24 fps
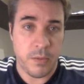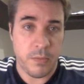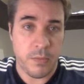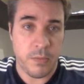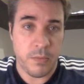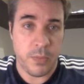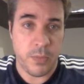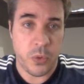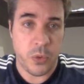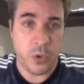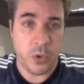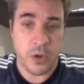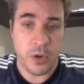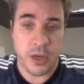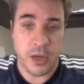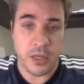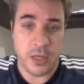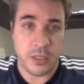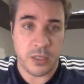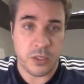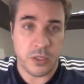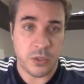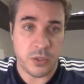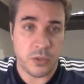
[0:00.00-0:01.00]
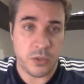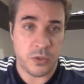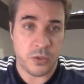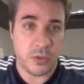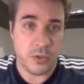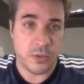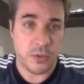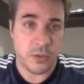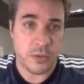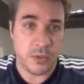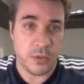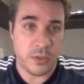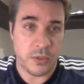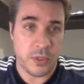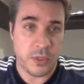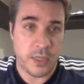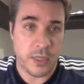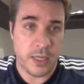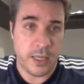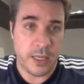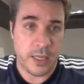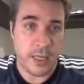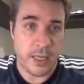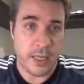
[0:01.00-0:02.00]
put it into
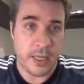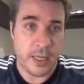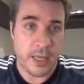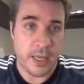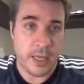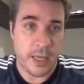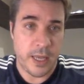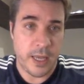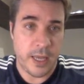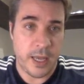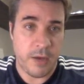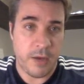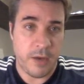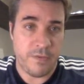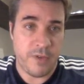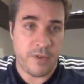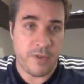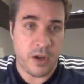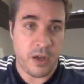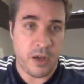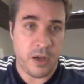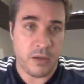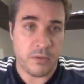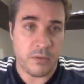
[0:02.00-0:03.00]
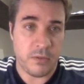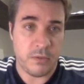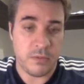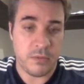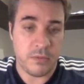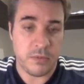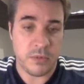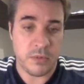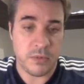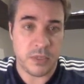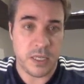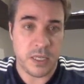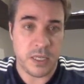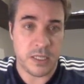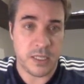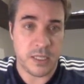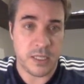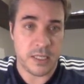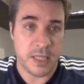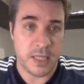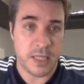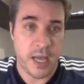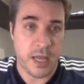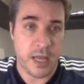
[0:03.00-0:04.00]
our file. Easy
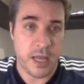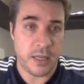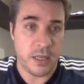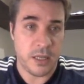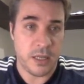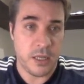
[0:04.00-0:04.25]
as that.